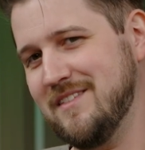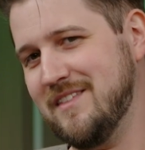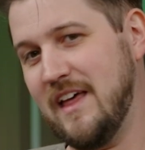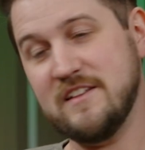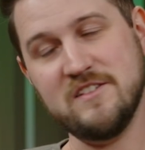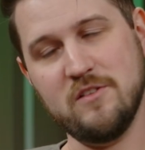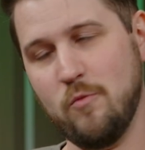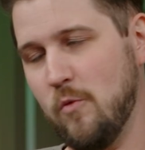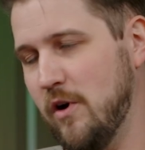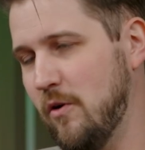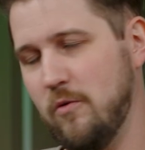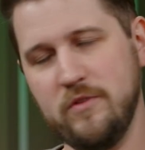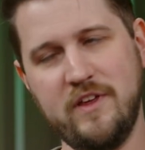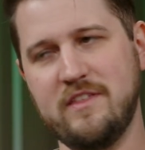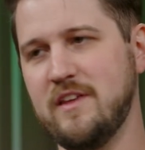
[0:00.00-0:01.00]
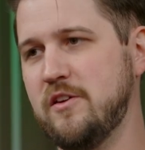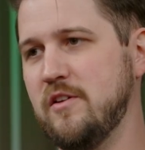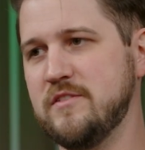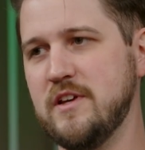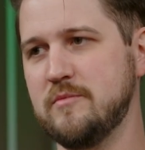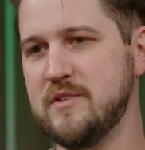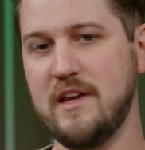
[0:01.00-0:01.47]
That's the only thing you have
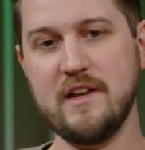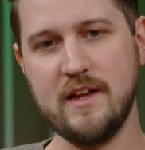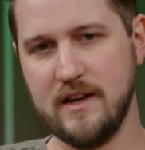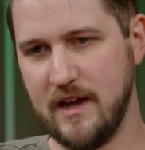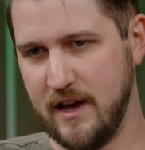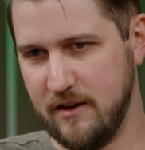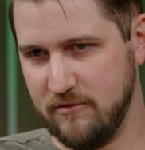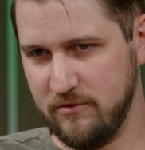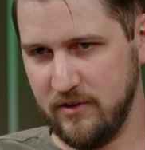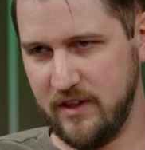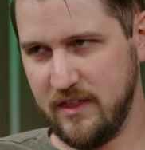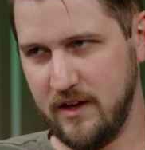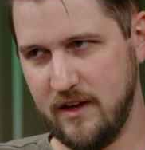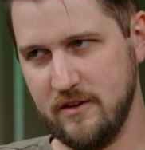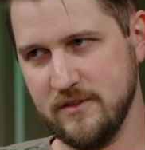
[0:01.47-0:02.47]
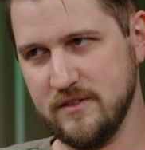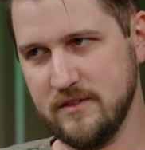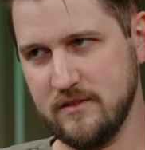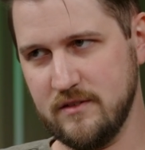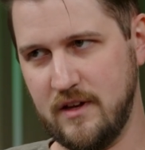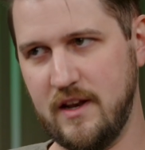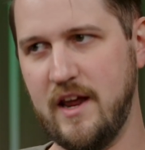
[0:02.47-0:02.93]
to update, and everything
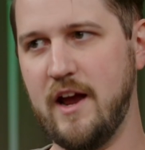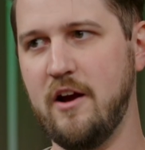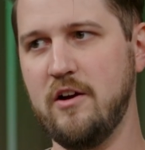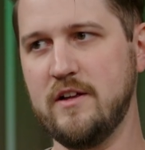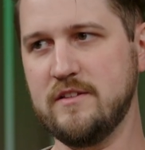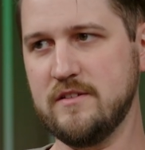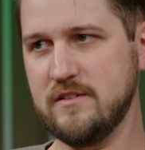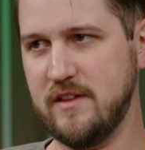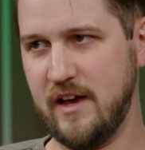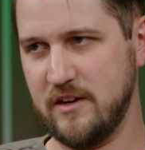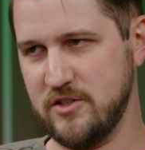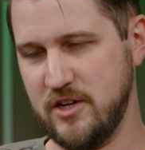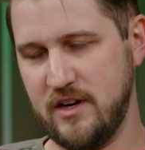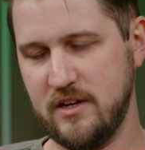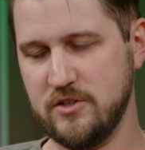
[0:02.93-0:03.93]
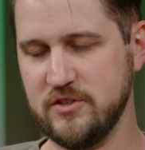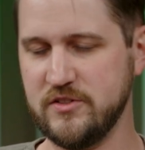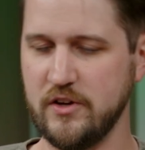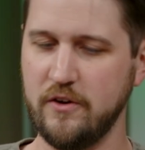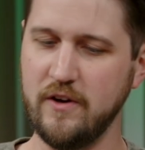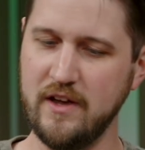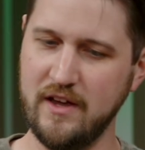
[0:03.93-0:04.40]
else inherits that change.
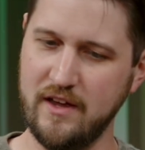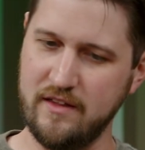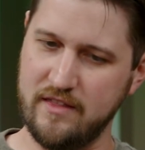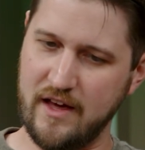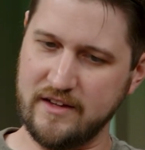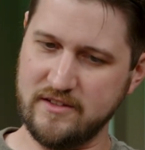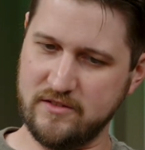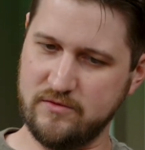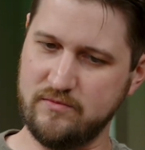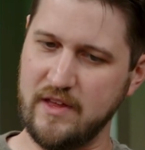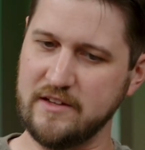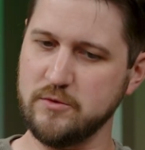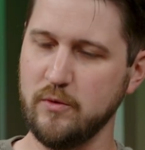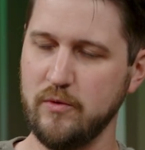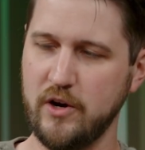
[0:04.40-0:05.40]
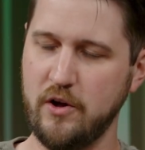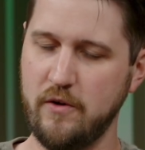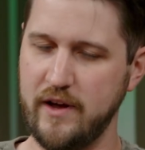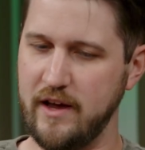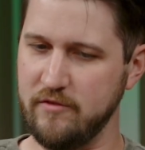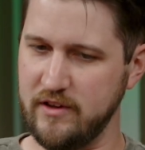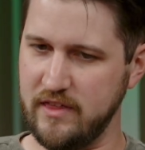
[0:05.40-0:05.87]
So that's where we're
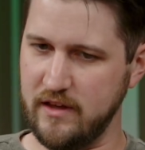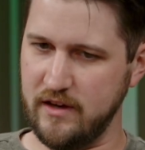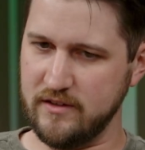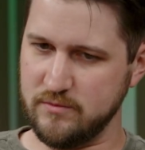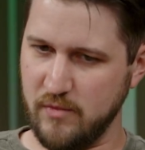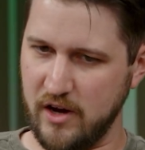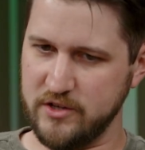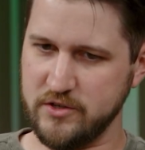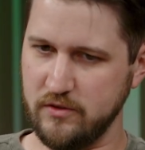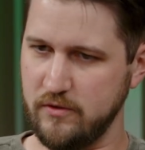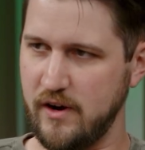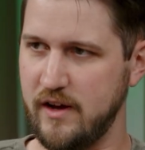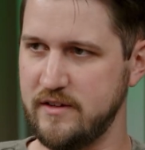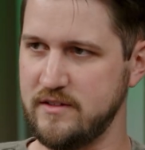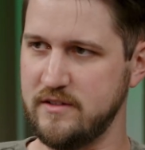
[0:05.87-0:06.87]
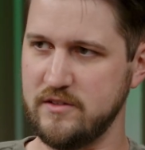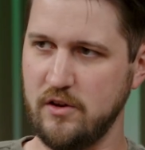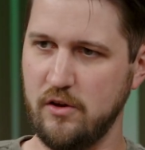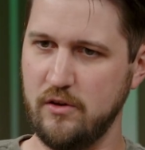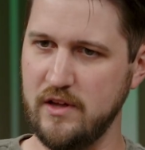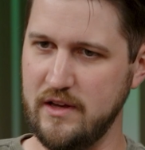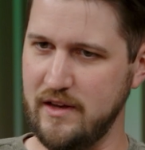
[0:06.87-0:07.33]
going. Everything is modularized. It's
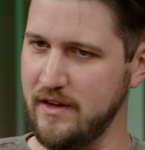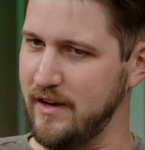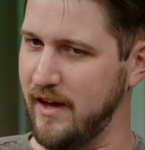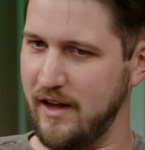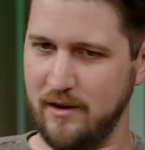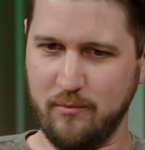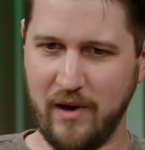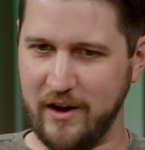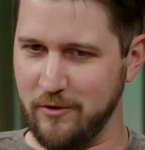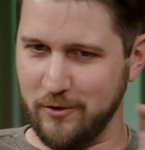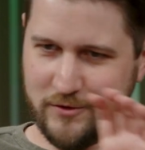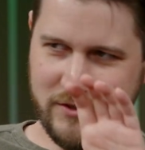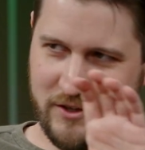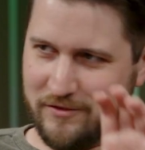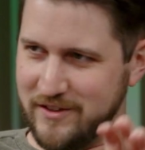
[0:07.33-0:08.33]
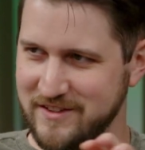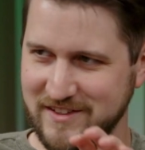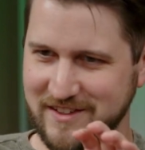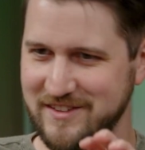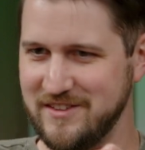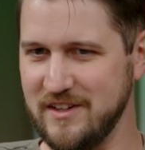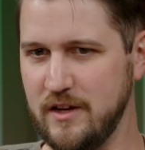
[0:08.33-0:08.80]
all kind of
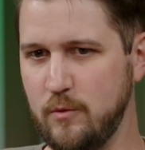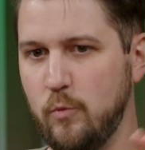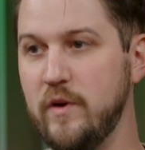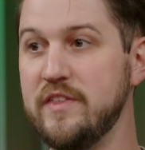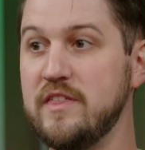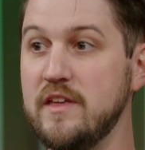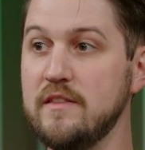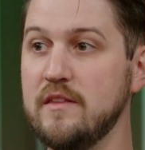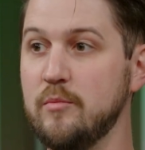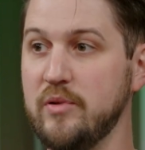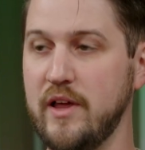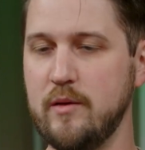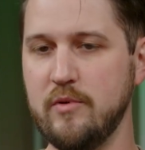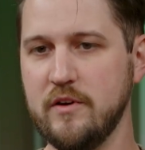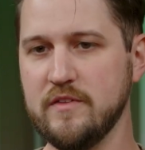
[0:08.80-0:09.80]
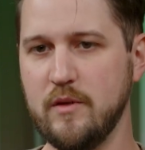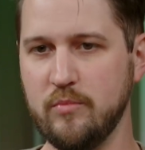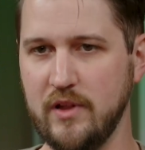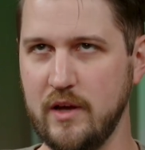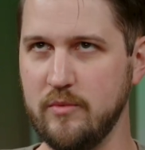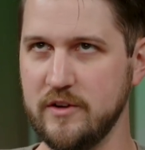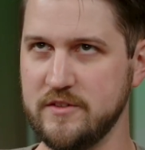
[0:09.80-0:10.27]
microservices within the playbook. The
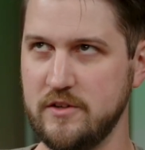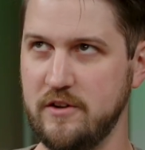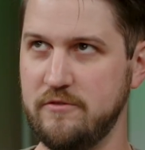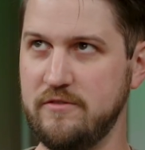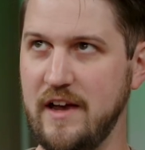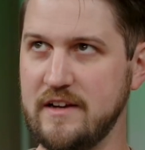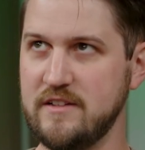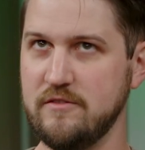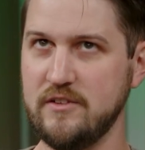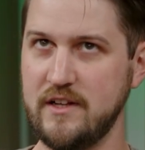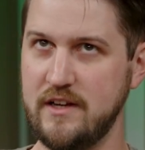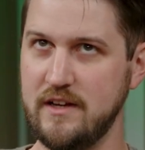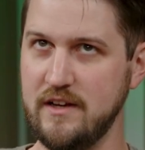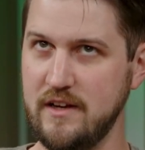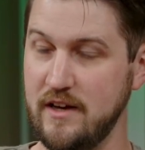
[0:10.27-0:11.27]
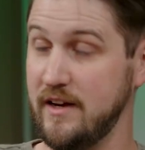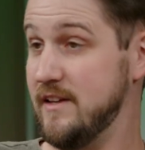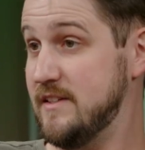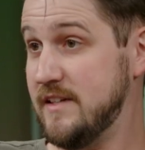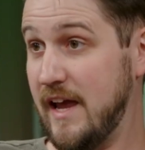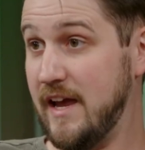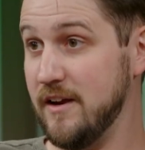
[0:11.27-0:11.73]
playbooks are effectively a
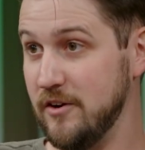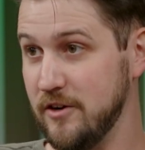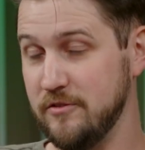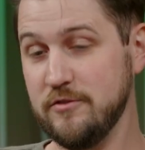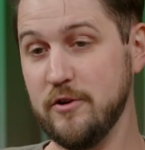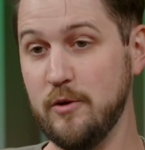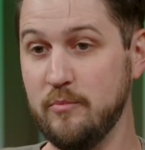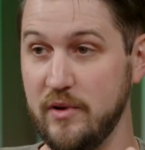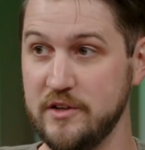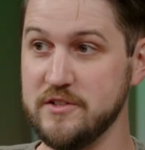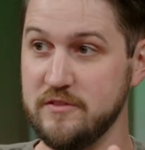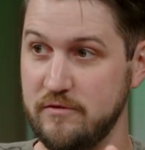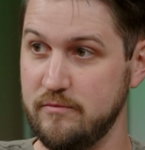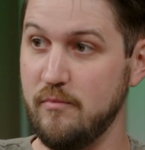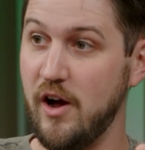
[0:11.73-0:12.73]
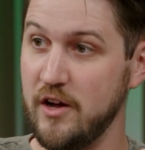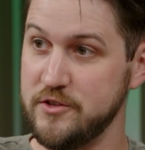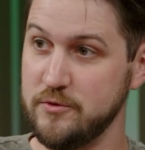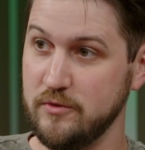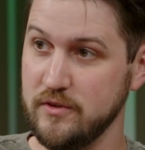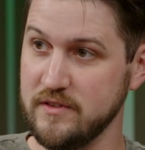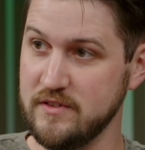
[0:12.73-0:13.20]
container for a bunch of
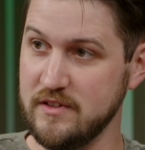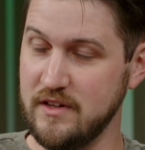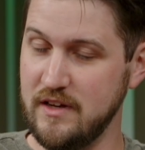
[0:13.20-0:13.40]
modules,